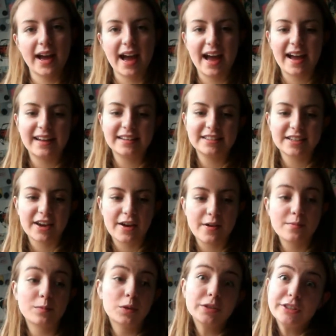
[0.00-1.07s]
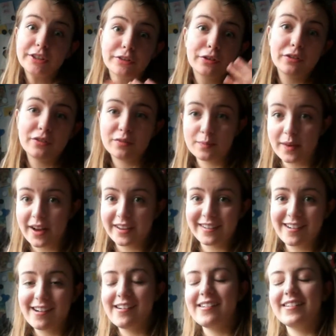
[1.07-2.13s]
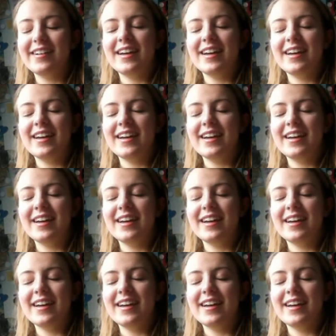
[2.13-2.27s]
and what you thought of my art,